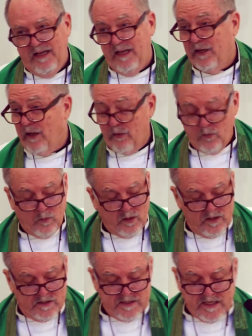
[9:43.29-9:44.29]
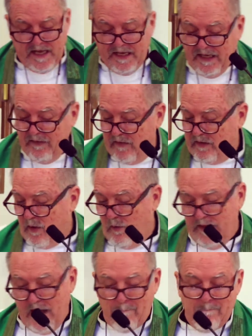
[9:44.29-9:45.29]
In other words, even though
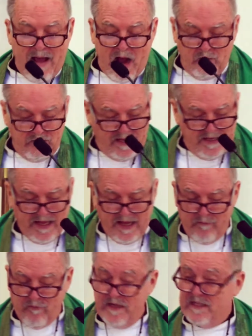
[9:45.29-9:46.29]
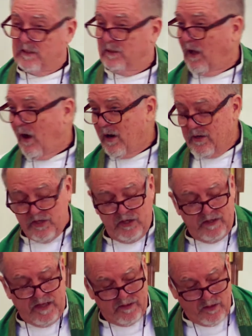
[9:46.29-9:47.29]
the amount they gave was
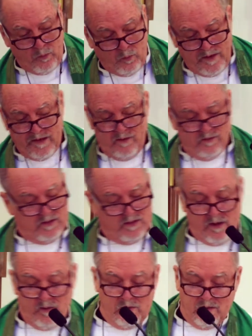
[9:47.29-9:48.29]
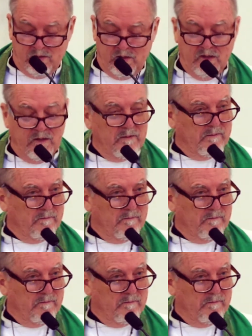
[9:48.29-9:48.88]
larger than the widow's total,